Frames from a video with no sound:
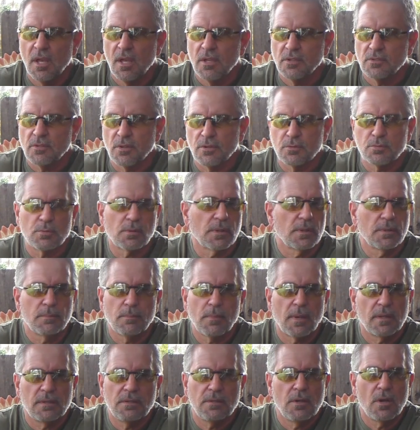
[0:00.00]
So there's really
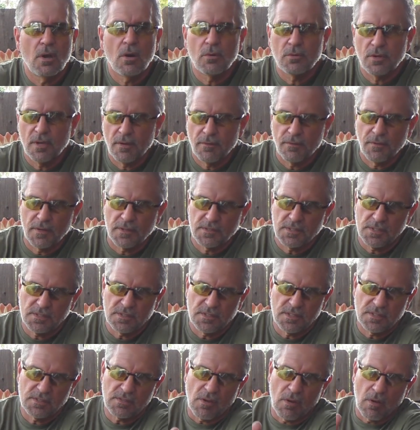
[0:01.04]
no difference. It's
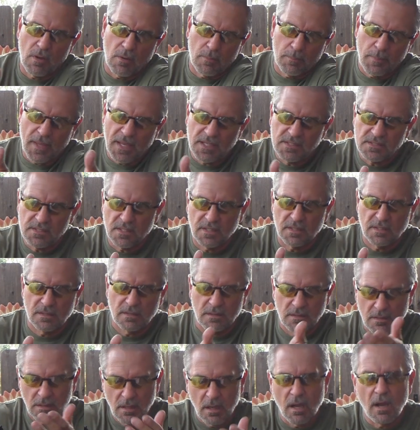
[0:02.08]
just all based on,
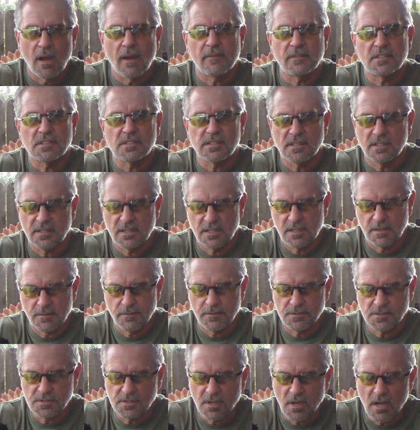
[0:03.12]
obviously, the
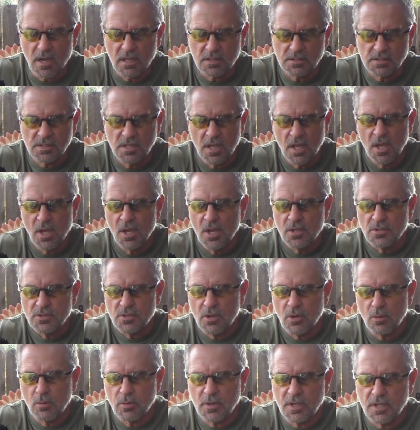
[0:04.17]
different stocks.
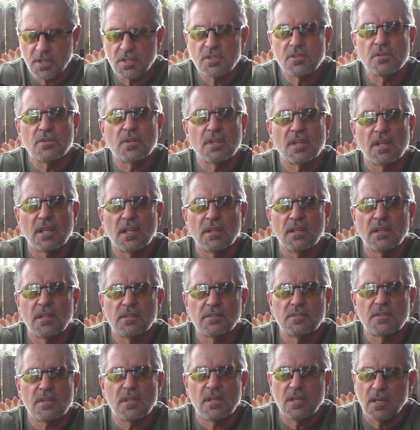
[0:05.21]
So we're going to shoot again
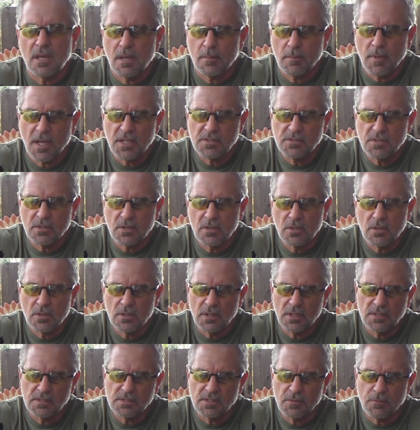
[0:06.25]
is the
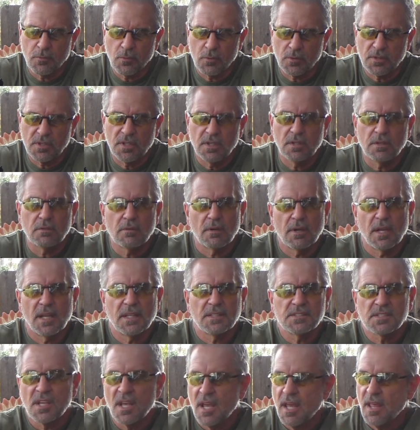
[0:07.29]
Meisterkugeln, the 14
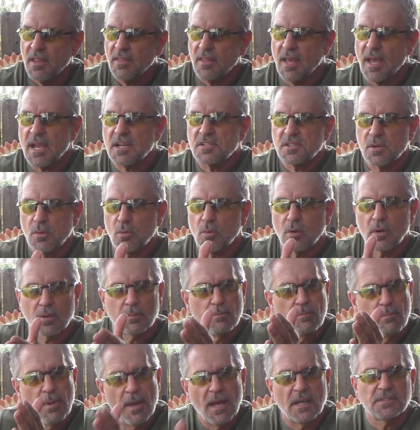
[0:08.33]
grains. They actually
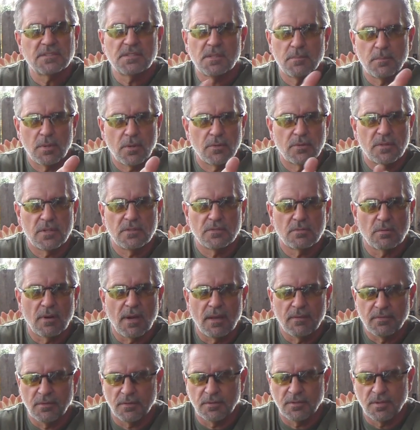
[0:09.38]
work best in both these
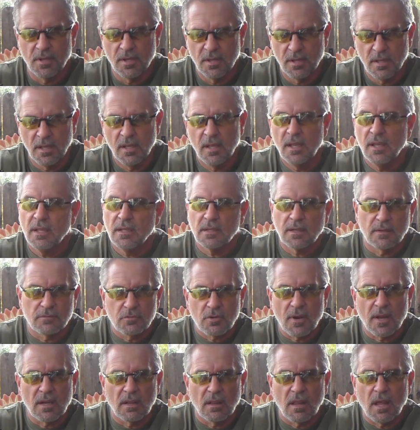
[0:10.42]
rifles. I've
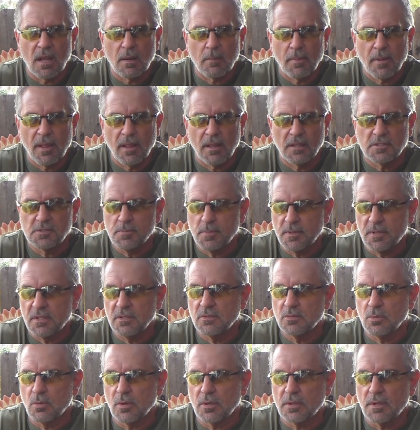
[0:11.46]
tried a lot of pellets, but
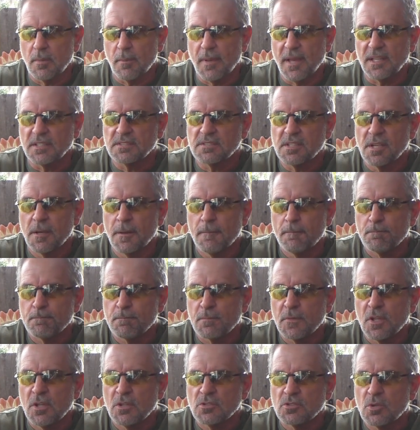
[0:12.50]
these work the best.
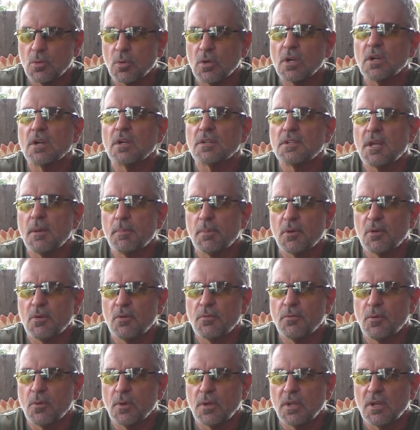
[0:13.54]
So we're your typical
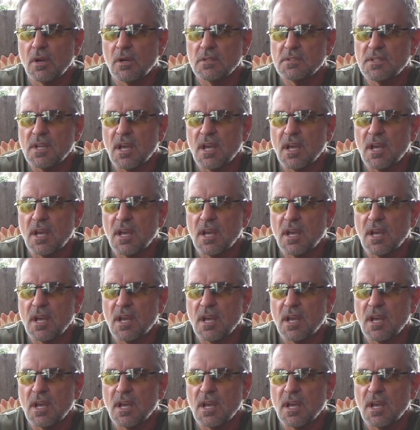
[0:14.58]
40 yards